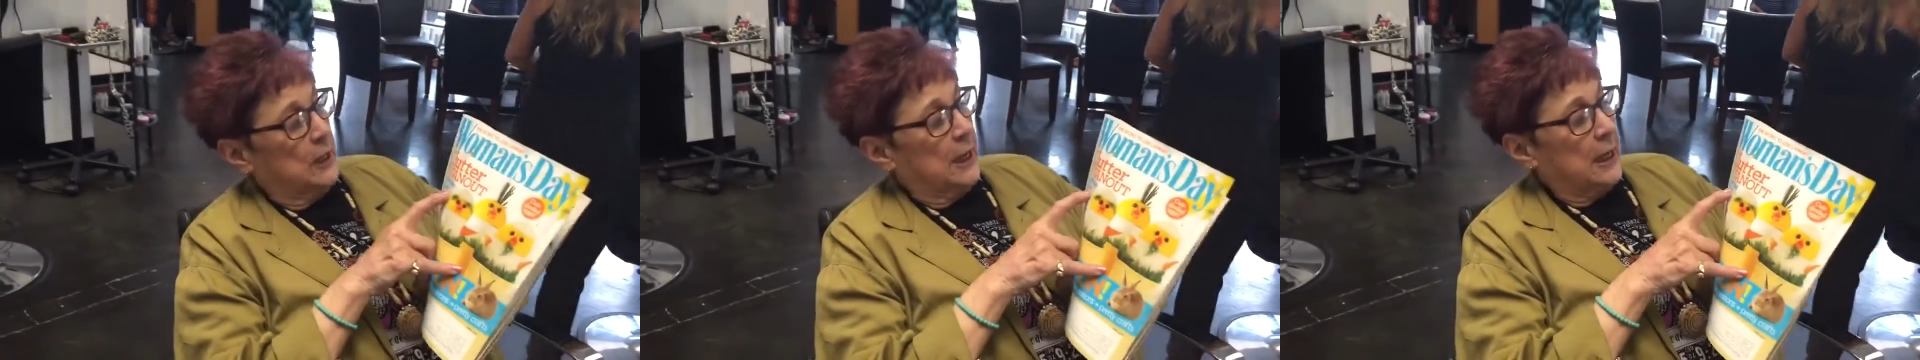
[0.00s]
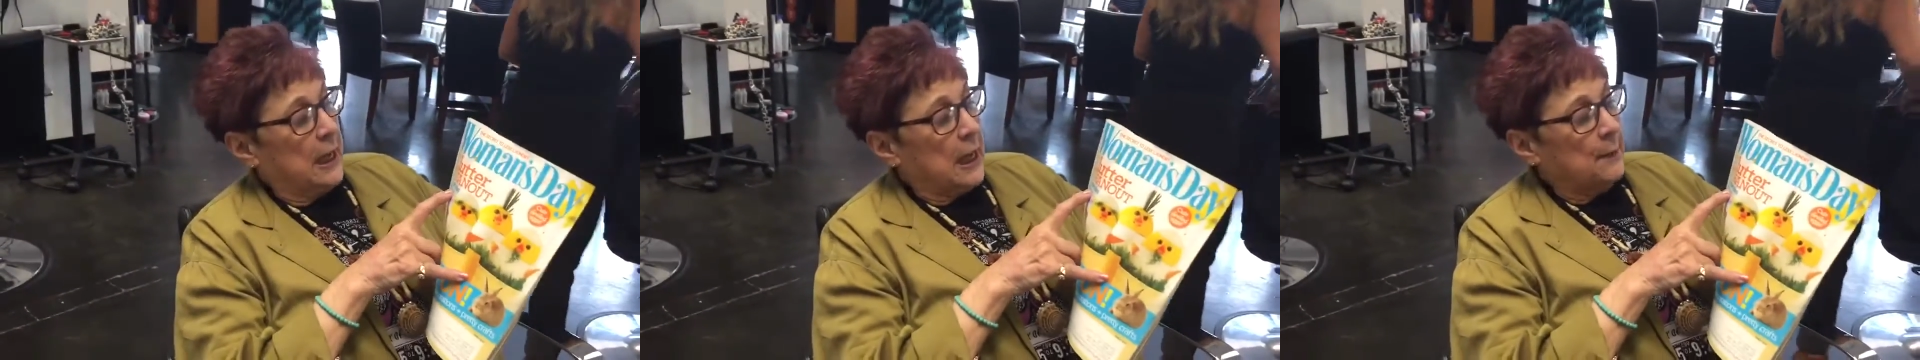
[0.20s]

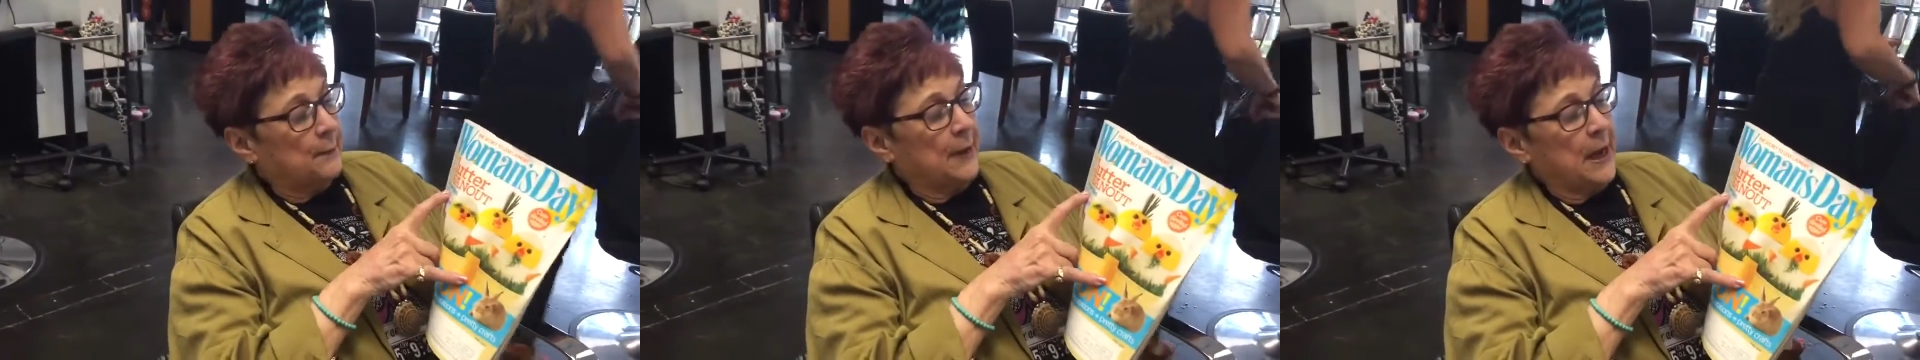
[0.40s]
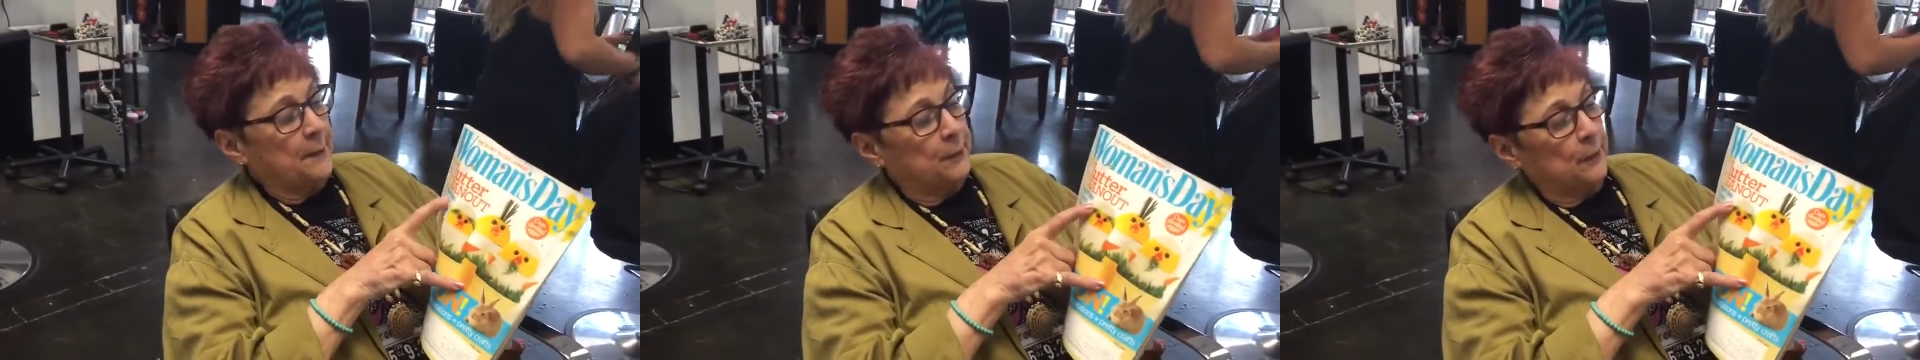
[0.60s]
Okay.
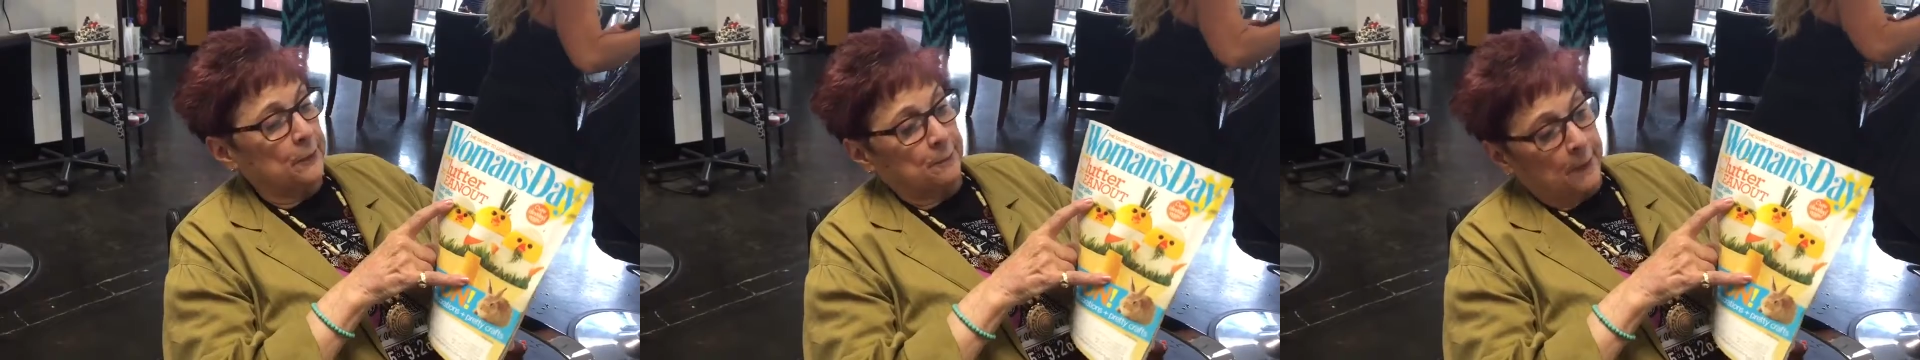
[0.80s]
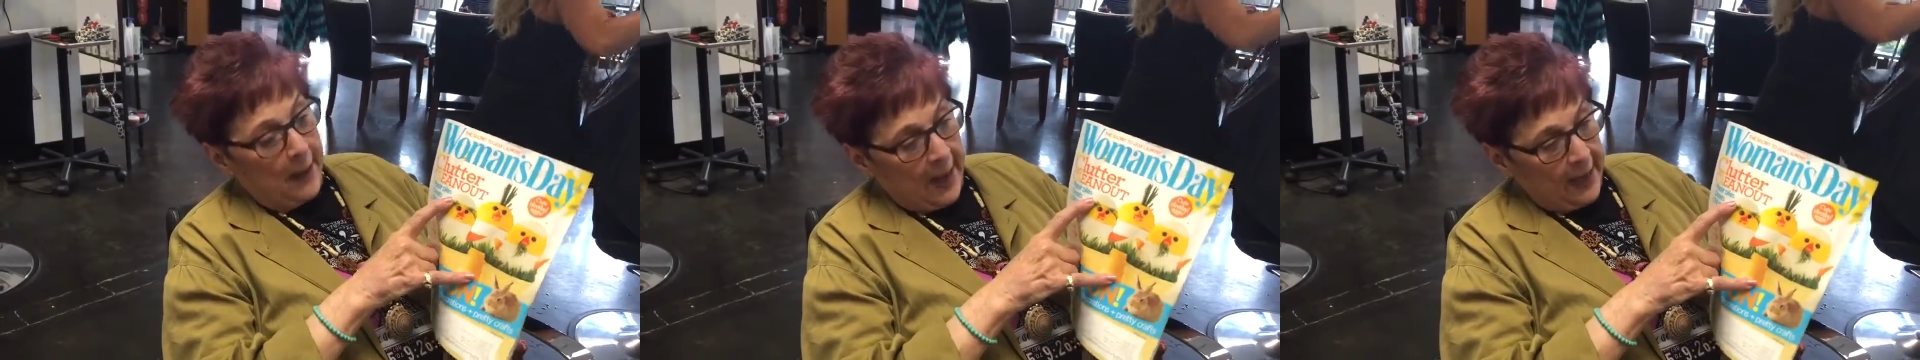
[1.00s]
Paper
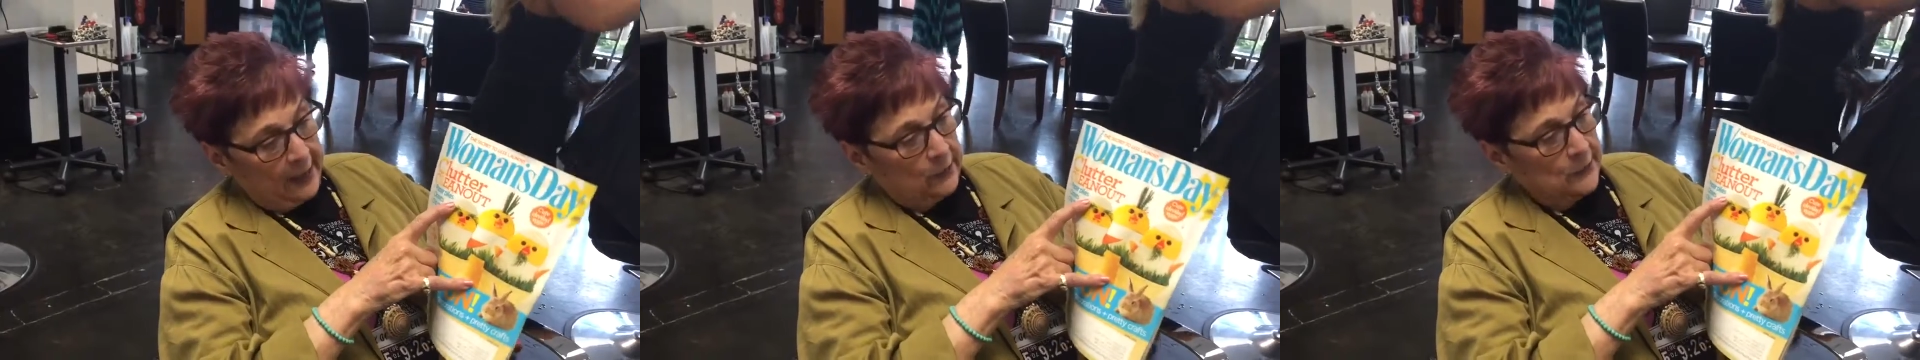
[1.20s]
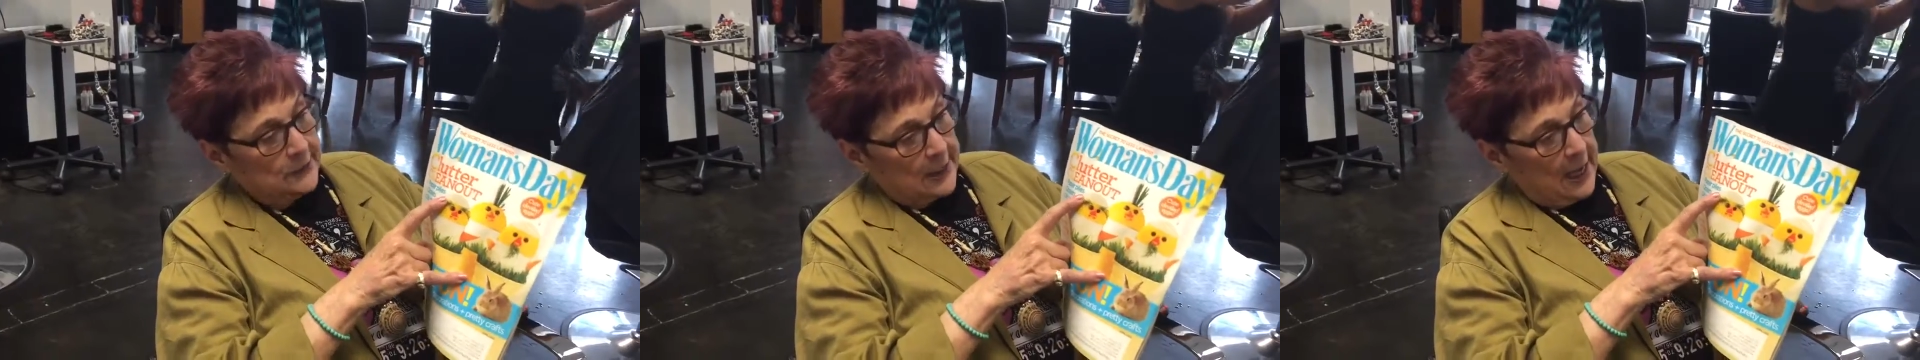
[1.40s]

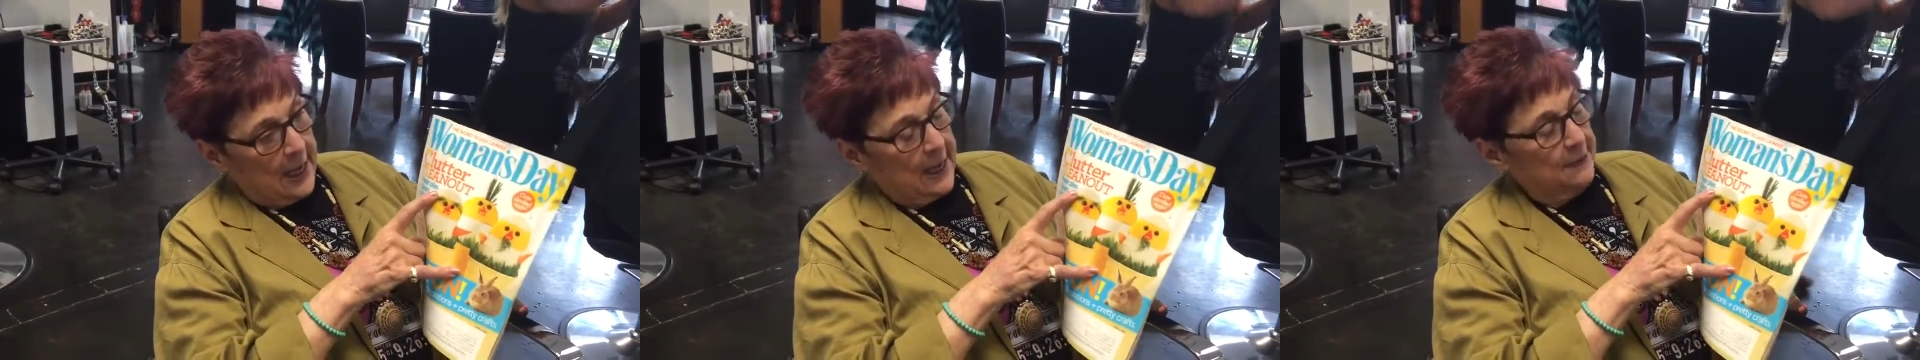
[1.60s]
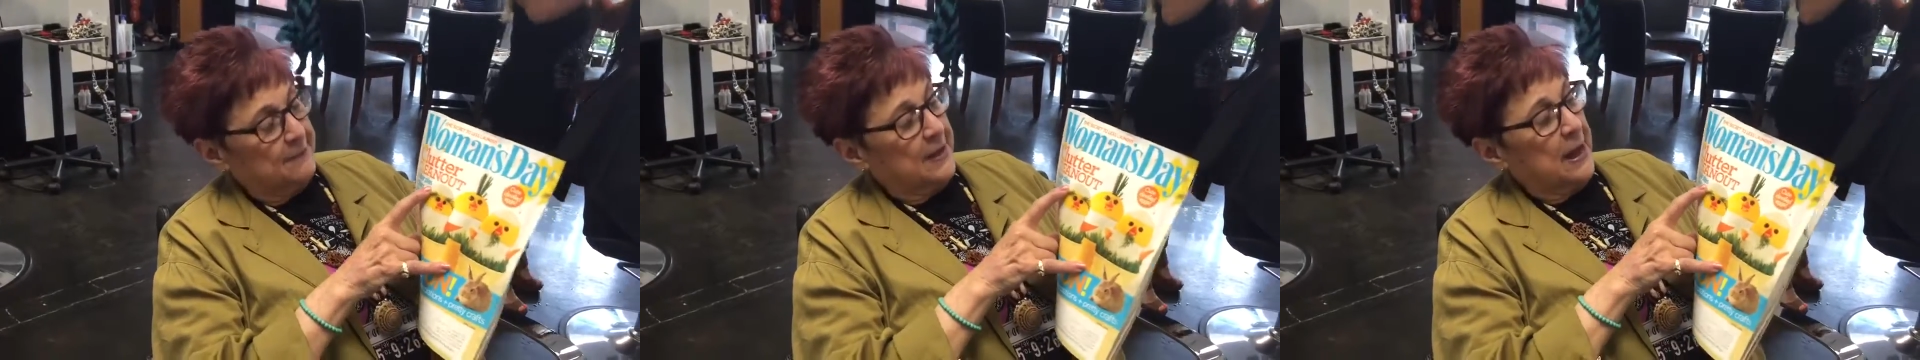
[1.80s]
piles. I
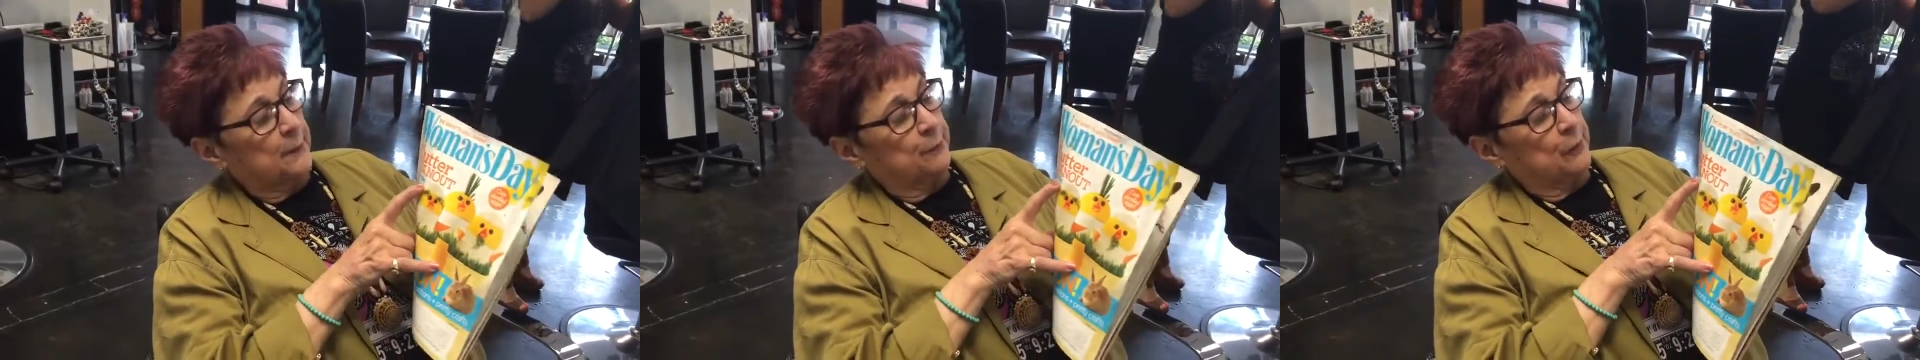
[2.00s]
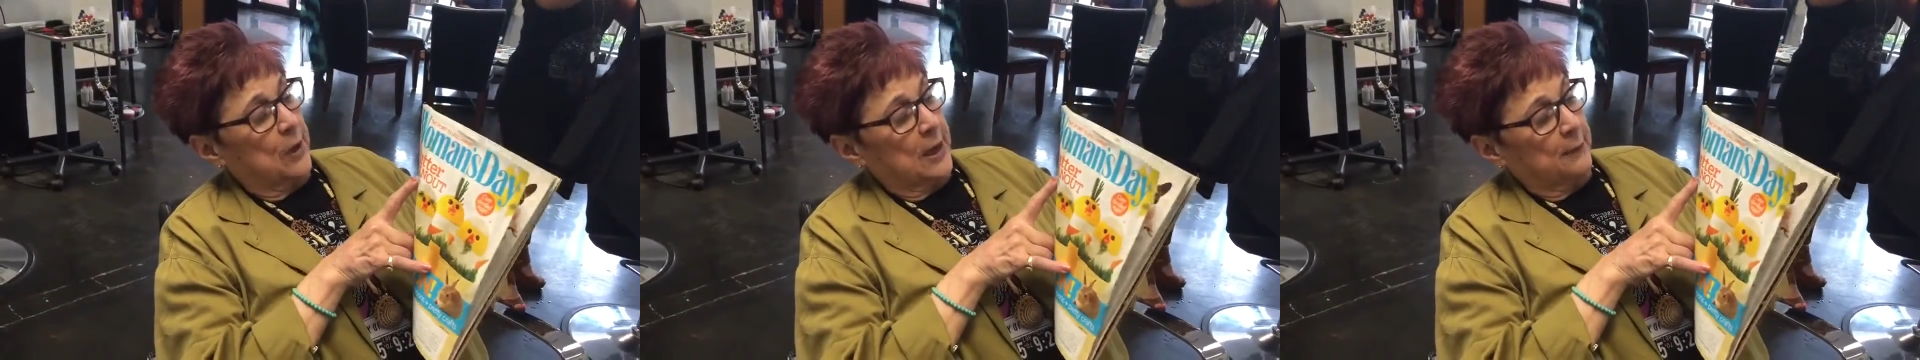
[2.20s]
have
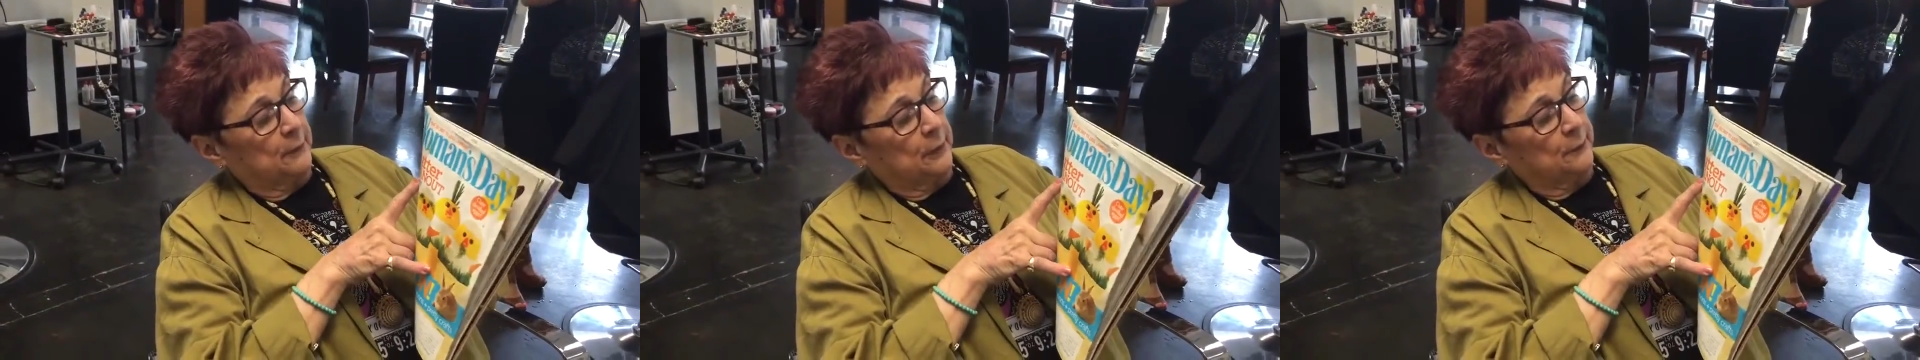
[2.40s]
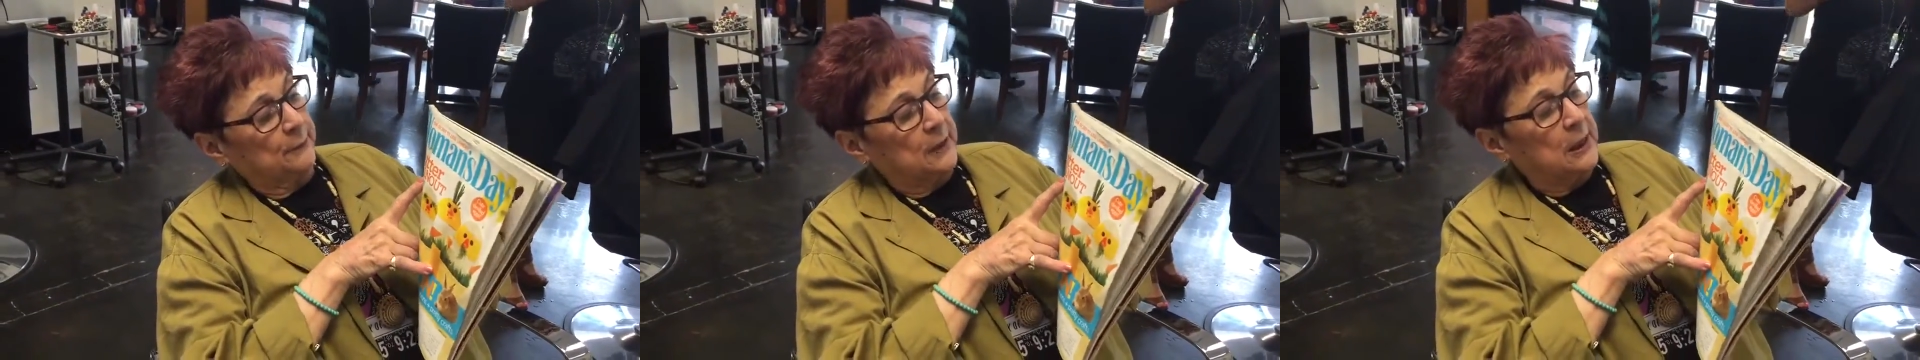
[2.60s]
that
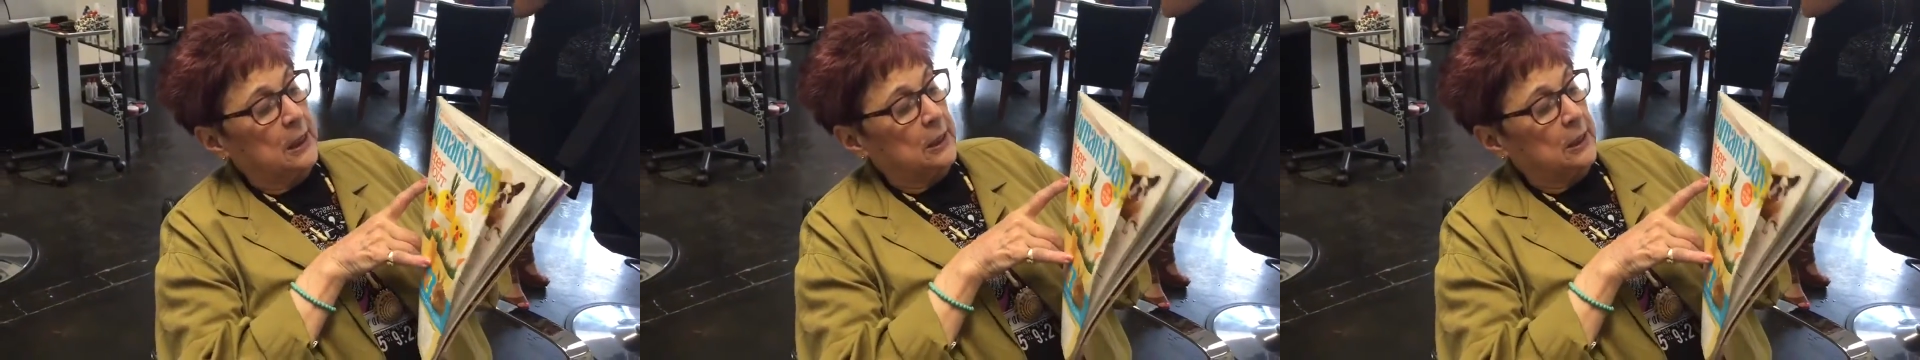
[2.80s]
problem.